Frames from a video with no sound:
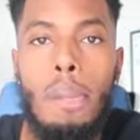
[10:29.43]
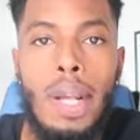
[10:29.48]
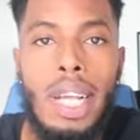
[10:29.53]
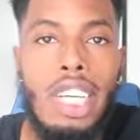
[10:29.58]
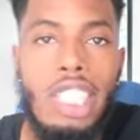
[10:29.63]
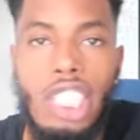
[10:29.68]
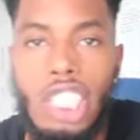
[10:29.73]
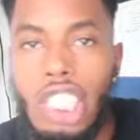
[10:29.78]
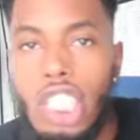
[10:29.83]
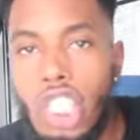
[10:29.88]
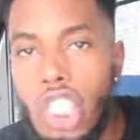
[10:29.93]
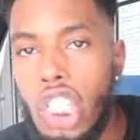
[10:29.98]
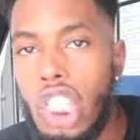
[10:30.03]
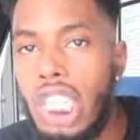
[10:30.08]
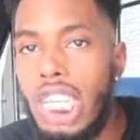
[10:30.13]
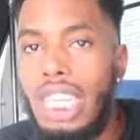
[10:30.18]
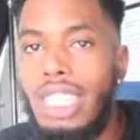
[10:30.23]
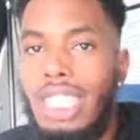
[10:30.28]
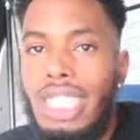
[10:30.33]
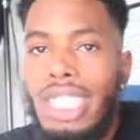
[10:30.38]
because she should
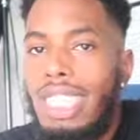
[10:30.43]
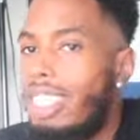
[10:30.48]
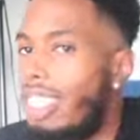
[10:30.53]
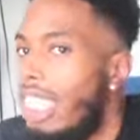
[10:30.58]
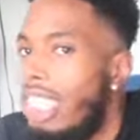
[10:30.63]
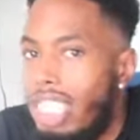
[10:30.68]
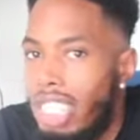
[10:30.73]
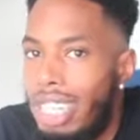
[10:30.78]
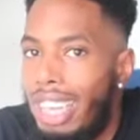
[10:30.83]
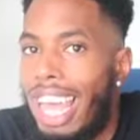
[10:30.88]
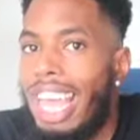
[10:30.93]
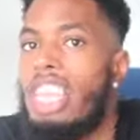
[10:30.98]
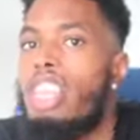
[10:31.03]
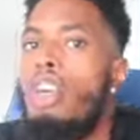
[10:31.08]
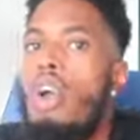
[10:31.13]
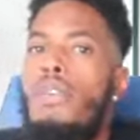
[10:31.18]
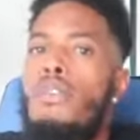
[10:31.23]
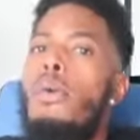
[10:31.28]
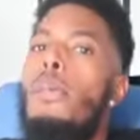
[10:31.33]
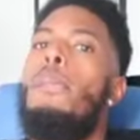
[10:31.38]
like
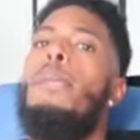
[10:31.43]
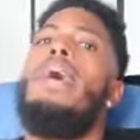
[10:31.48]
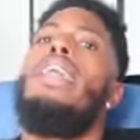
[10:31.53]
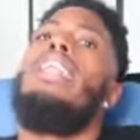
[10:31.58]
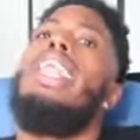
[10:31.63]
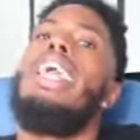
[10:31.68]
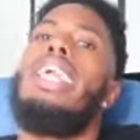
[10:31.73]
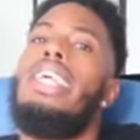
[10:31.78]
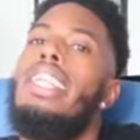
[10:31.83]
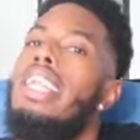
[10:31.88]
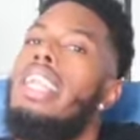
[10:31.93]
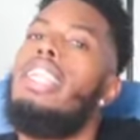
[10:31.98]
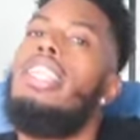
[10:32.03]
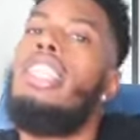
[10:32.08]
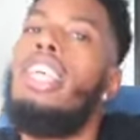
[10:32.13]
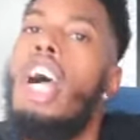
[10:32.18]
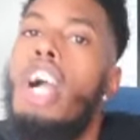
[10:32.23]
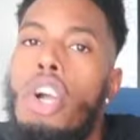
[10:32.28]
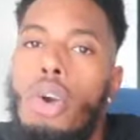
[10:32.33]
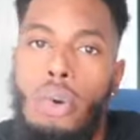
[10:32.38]
you if you butt naked in the
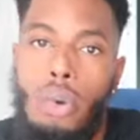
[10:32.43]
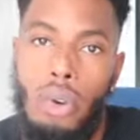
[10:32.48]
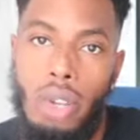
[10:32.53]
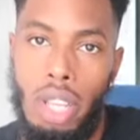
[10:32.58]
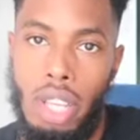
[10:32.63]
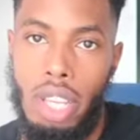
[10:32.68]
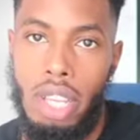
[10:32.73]
jungle.